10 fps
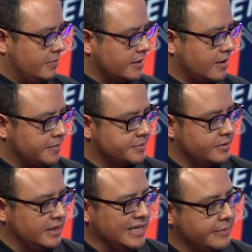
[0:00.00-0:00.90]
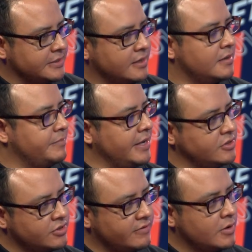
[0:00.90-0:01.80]
markups in every single page
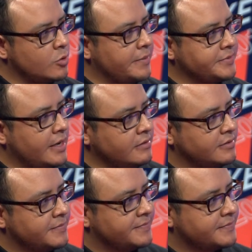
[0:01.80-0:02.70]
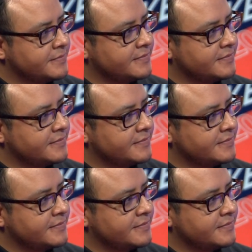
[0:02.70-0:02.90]
of our website? No,